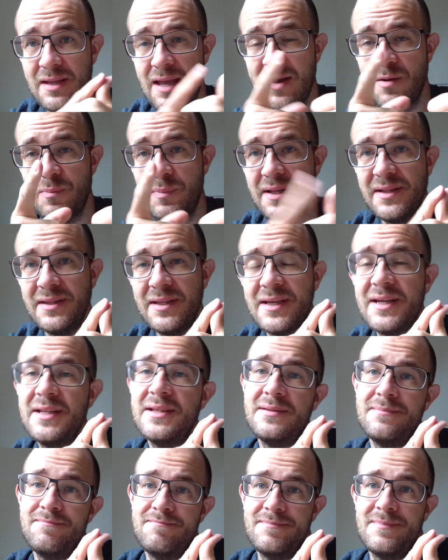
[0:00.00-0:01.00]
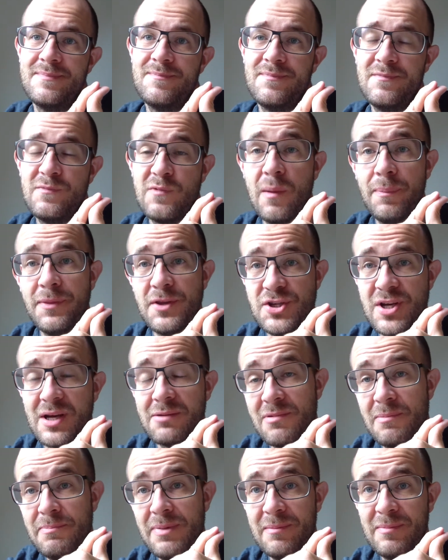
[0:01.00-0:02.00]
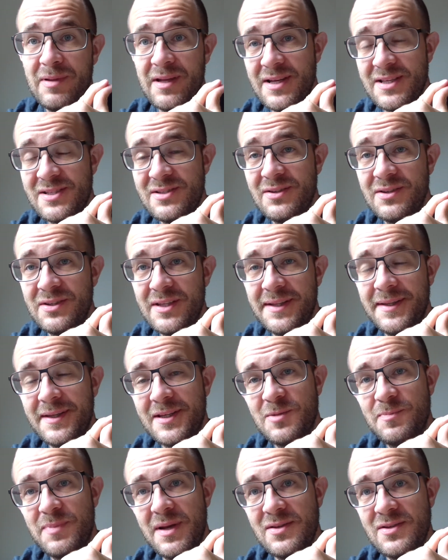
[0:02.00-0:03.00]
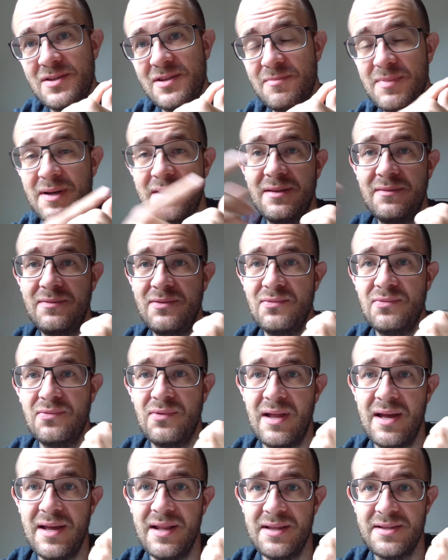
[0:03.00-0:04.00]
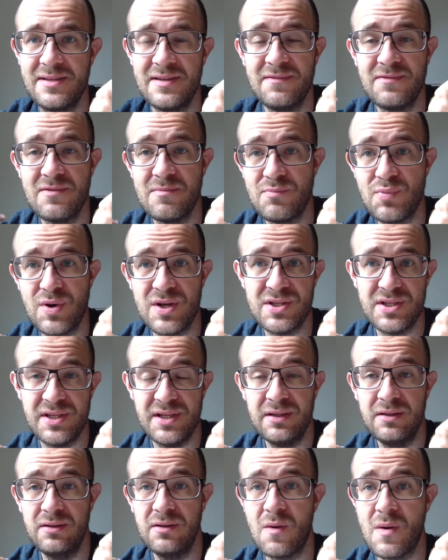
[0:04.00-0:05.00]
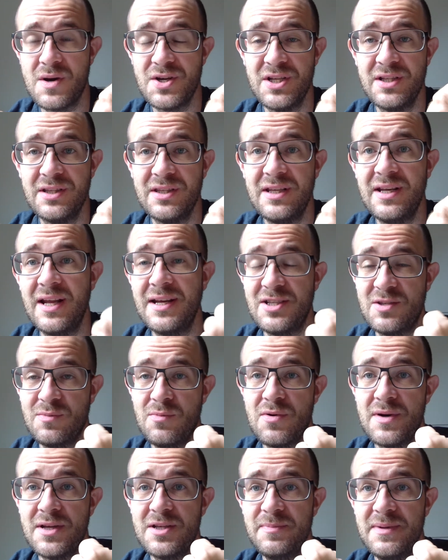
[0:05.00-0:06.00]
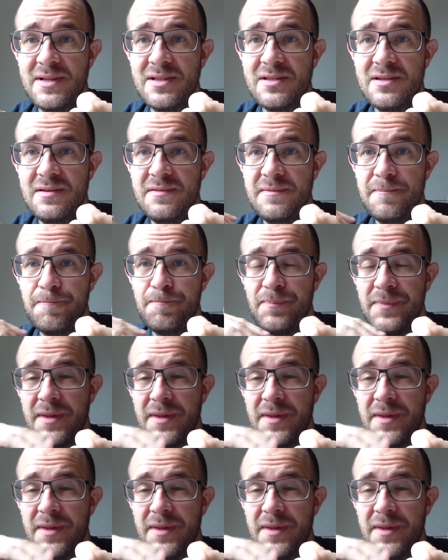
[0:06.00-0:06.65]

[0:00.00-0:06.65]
airplane ticket from the Czech Republic. Is not that expensive, but if you fly, let's say from Brazil or Argentina, it's more expensive.